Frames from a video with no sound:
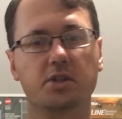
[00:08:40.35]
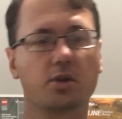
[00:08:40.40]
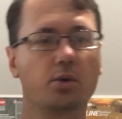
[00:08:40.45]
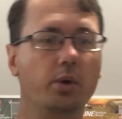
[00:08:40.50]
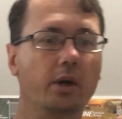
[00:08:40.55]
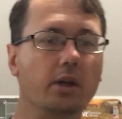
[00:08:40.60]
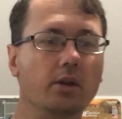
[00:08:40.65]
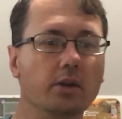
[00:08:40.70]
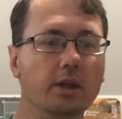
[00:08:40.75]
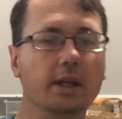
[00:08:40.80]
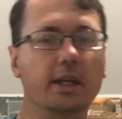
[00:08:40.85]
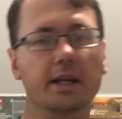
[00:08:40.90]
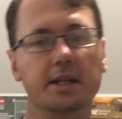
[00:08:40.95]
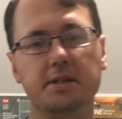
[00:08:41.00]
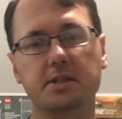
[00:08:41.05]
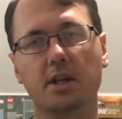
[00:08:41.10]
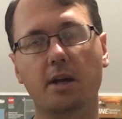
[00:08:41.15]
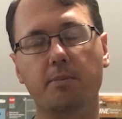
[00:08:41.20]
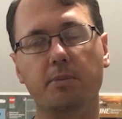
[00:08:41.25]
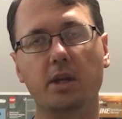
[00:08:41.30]
just quickly
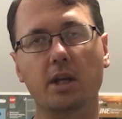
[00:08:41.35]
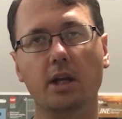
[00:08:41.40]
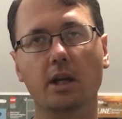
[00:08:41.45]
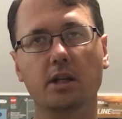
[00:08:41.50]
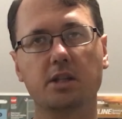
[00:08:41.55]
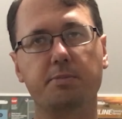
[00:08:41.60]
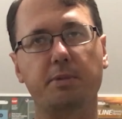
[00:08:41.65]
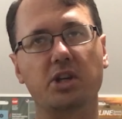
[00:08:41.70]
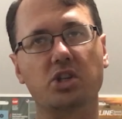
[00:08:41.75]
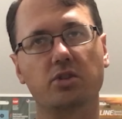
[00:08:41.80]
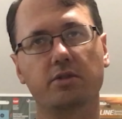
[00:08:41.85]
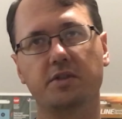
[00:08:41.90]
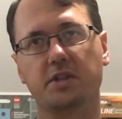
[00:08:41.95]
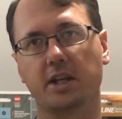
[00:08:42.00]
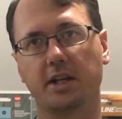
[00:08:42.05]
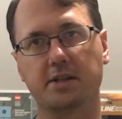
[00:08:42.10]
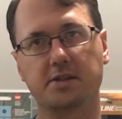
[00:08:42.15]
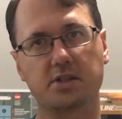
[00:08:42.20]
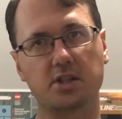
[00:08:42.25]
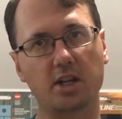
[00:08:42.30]
get something, especially
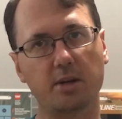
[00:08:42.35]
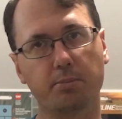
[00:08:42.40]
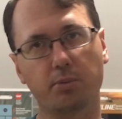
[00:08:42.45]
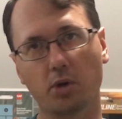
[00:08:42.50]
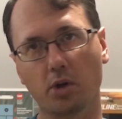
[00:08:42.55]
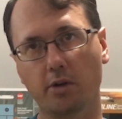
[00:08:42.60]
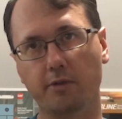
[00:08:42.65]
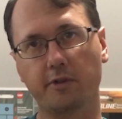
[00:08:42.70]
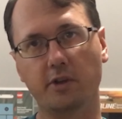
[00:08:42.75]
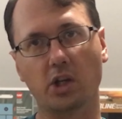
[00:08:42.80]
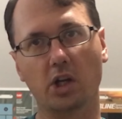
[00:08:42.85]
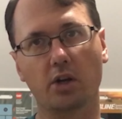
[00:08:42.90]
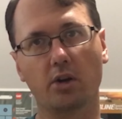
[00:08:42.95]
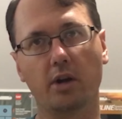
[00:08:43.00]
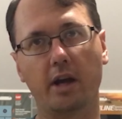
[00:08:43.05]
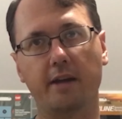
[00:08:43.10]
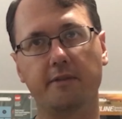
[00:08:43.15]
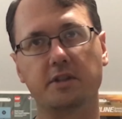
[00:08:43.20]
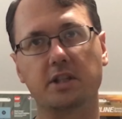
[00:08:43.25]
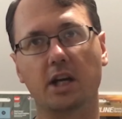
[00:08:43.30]
if it's like a steep roof and
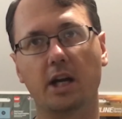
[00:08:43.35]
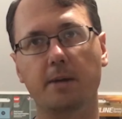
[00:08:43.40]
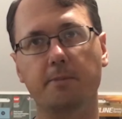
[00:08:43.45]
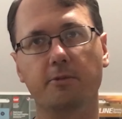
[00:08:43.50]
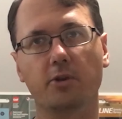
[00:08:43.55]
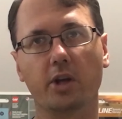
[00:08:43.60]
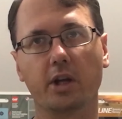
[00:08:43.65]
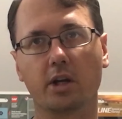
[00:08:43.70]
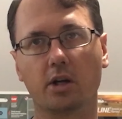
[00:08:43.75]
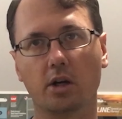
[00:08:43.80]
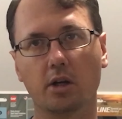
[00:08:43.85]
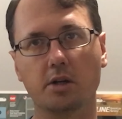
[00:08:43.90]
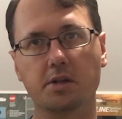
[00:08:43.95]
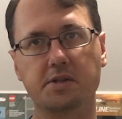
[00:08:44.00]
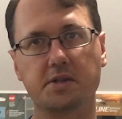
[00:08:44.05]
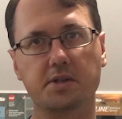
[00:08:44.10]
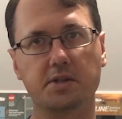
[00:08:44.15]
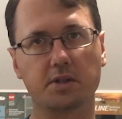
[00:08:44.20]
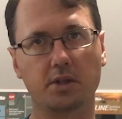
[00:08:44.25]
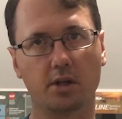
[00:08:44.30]
you don't have time for
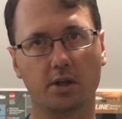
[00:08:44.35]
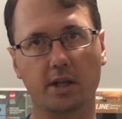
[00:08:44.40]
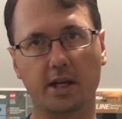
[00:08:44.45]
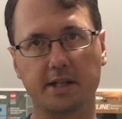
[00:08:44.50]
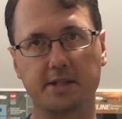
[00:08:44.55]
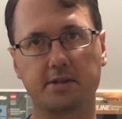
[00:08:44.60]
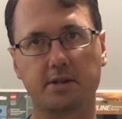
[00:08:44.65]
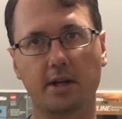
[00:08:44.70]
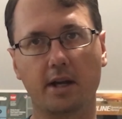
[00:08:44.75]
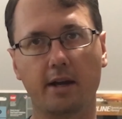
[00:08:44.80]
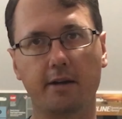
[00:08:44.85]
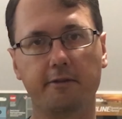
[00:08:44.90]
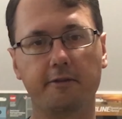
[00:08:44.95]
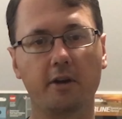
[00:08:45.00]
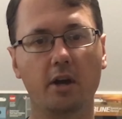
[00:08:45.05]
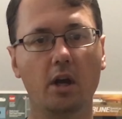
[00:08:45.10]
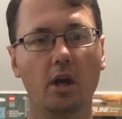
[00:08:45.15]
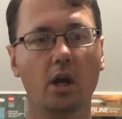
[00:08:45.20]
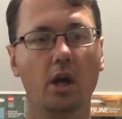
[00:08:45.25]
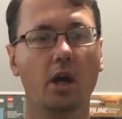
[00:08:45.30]
harnesses and all that
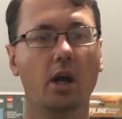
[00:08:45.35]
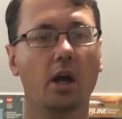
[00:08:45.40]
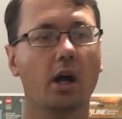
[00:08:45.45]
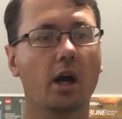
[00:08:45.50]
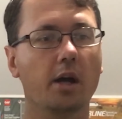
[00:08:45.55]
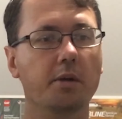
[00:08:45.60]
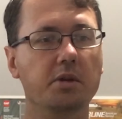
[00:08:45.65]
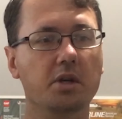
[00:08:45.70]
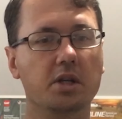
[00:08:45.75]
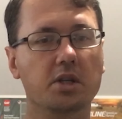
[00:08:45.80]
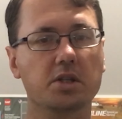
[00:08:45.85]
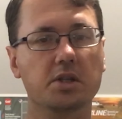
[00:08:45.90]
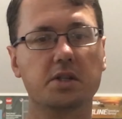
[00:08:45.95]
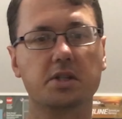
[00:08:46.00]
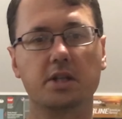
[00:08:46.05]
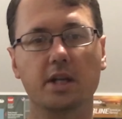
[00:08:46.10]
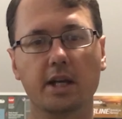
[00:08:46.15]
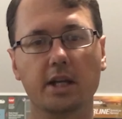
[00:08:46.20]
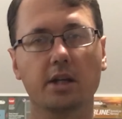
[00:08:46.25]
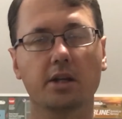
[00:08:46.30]
stuff. You can
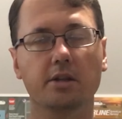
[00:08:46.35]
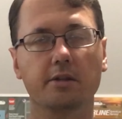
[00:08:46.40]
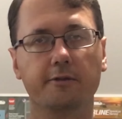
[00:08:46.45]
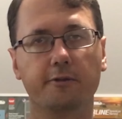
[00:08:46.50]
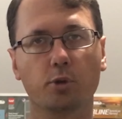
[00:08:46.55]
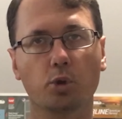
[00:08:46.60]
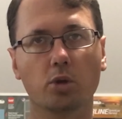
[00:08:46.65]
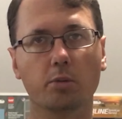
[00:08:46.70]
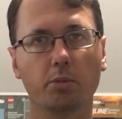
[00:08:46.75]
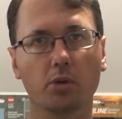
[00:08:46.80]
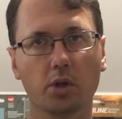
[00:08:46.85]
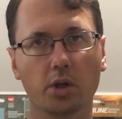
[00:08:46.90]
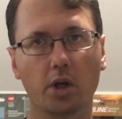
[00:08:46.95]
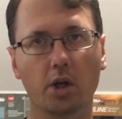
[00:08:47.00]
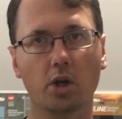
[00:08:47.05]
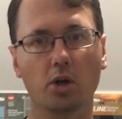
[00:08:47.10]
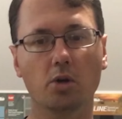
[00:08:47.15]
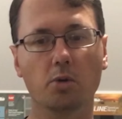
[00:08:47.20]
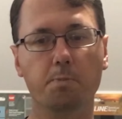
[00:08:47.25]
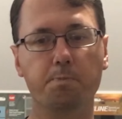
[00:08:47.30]
just stand on the floor
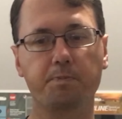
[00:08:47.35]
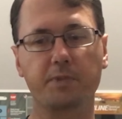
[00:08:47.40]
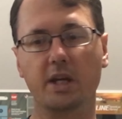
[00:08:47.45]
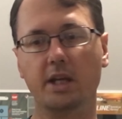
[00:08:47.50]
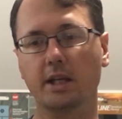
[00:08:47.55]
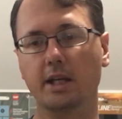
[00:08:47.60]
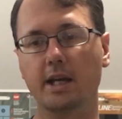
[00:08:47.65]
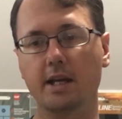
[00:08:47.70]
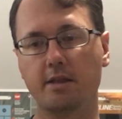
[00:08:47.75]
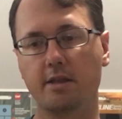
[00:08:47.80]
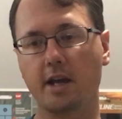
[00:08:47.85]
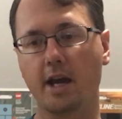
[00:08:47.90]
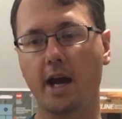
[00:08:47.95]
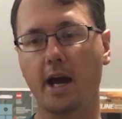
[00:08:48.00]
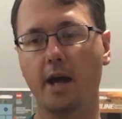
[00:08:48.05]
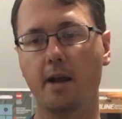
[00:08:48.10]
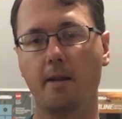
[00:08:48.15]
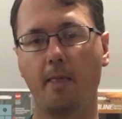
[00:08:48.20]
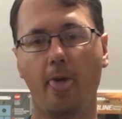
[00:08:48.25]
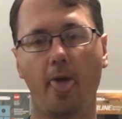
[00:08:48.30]
below and get
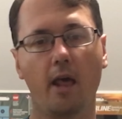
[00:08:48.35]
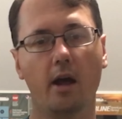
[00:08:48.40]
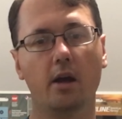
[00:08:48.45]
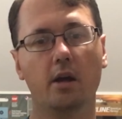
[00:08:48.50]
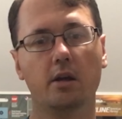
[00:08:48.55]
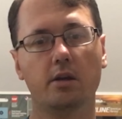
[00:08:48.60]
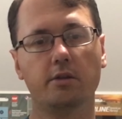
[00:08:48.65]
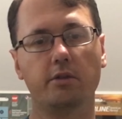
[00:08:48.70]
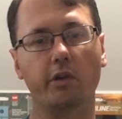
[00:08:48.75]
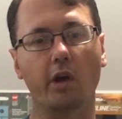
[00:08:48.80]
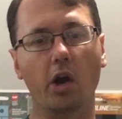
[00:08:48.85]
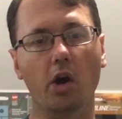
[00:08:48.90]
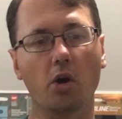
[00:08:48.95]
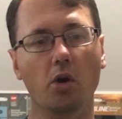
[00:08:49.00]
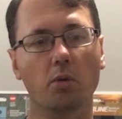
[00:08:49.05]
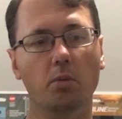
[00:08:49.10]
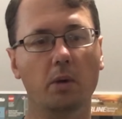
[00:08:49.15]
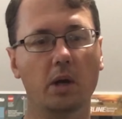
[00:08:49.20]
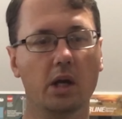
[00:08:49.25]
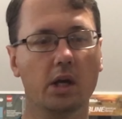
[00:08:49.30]
that.
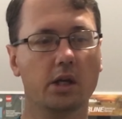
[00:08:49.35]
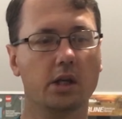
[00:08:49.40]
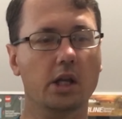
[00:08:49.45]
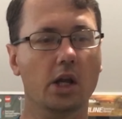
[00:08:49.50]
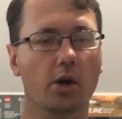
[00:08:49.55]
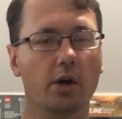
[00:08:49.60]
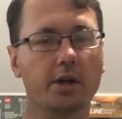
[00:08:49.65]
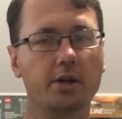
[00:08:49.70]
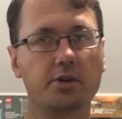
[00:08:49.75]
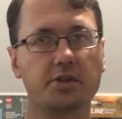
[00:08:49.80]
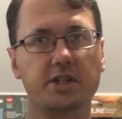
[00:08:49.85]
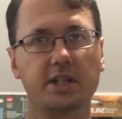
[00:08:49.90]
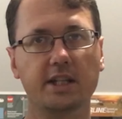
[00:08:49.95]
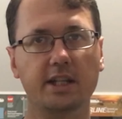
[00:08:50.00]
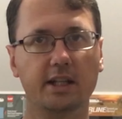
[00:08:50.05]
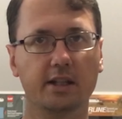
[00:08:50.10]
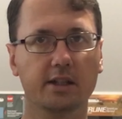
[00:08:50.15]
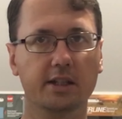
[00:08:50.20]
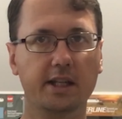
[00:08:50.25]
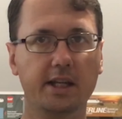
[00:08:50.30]
So,
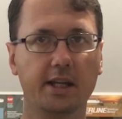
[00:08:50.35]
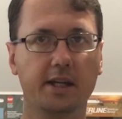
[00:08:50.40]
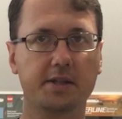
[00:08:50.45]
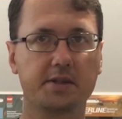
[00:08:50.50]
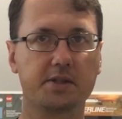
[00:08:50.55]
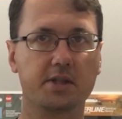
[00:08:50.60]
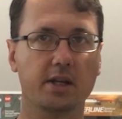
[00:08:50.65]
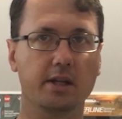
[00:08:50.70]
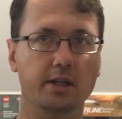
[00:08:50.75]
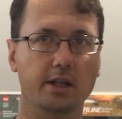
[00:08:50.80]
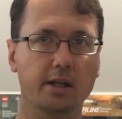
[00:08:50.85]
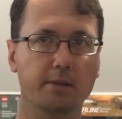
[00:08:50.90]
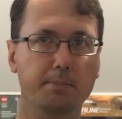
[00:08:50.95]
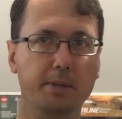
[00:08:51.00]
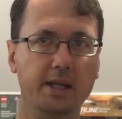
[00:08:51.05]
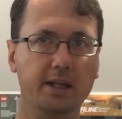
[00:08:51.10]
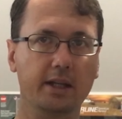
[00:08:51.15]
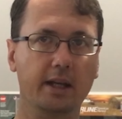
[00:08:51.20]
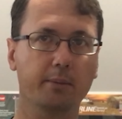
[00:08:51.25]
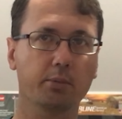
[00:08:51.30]
understanding lengths
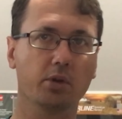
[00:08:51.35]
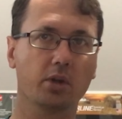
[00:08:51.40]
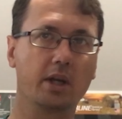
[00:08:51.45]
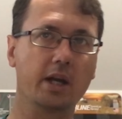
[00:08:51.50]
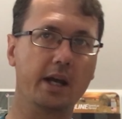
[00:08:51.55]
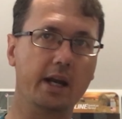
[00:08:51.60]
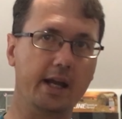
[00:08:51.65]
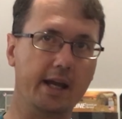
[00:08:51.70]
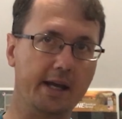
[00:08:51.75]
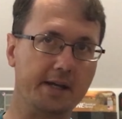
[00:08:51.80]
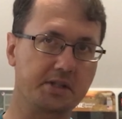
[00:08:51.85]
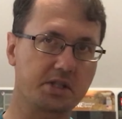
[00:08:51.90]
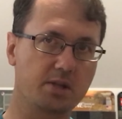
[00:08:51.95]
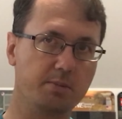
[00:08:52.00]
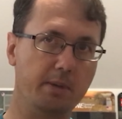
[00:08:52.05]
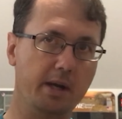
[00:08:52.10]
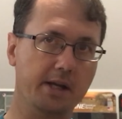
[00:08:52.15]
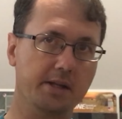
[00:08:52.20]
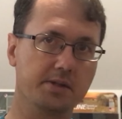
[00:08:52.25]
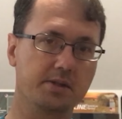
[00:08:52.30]
and being able to kind of
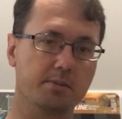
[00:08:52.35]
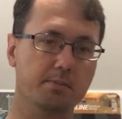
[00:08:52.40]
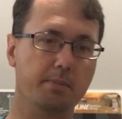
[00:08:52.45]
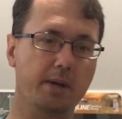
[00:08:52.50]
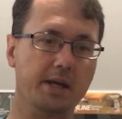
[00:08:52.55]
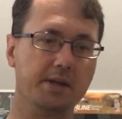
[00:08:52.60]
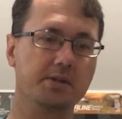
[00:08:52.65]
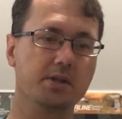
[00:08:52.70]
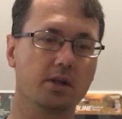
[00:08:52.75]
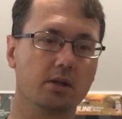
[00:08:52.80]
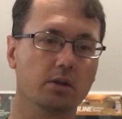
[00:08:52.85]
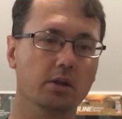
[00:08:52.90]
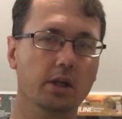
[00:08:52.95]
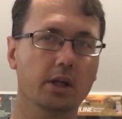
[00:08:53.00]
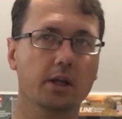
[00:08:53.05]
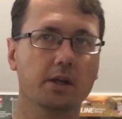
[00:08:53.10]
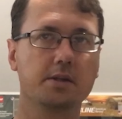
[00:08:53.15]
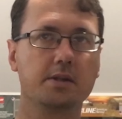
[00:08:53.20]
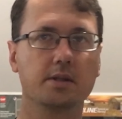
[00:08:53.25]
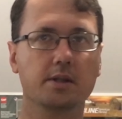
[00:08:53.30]
estimate some basic
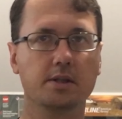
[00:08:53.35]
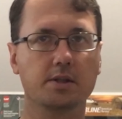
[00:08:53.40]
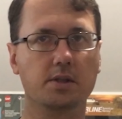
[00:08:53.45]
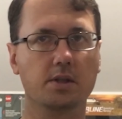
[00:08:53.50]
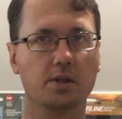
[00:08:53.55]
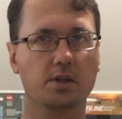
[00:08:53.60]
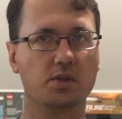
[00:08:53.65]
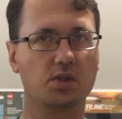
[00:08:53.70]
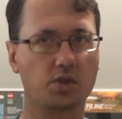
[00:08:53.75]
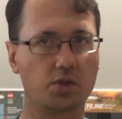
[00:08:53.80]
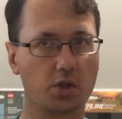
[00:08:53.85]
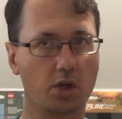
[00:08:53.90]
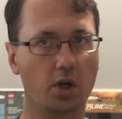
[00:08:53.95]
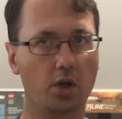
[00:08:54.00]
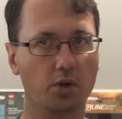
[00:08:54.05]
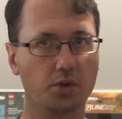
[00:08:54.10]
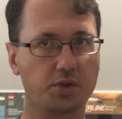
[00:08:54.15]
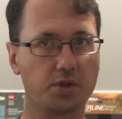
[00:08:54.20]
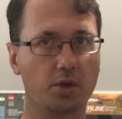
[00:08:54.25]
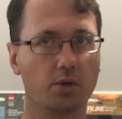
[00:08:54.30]
lengths is
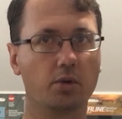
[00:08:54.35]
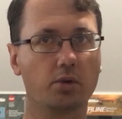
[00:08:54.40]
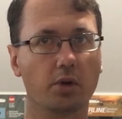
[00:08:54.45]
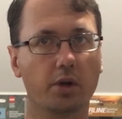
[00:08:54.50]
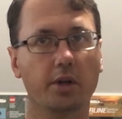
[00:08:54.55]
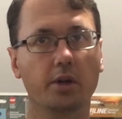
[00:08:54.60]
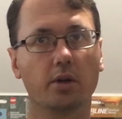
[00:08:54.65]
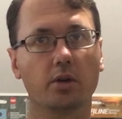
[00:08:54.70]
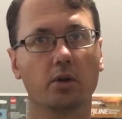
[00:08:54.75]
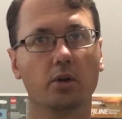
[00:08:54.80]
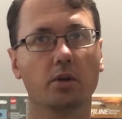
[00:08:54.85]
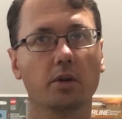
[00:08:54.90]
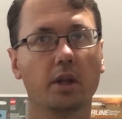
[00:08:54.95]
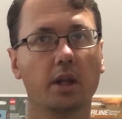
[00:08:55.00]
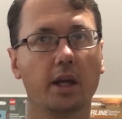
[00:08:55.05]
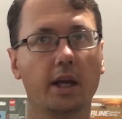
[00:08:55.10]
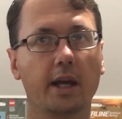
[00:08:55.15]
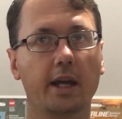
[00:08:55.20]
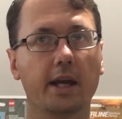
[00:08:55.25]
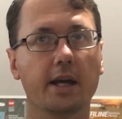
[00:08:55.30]
so
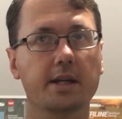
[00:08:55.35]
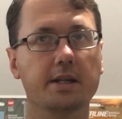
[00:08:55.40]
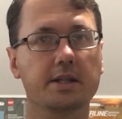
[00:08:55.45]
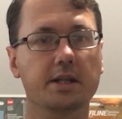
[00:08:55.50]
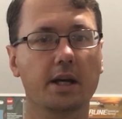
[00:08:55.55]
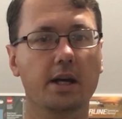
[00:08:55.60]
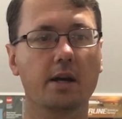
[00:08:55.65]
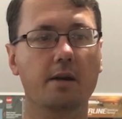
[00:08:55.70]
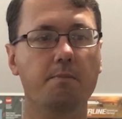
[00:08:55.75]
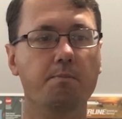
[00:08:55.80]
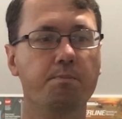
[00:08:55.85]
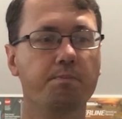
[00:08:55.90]
critical. And,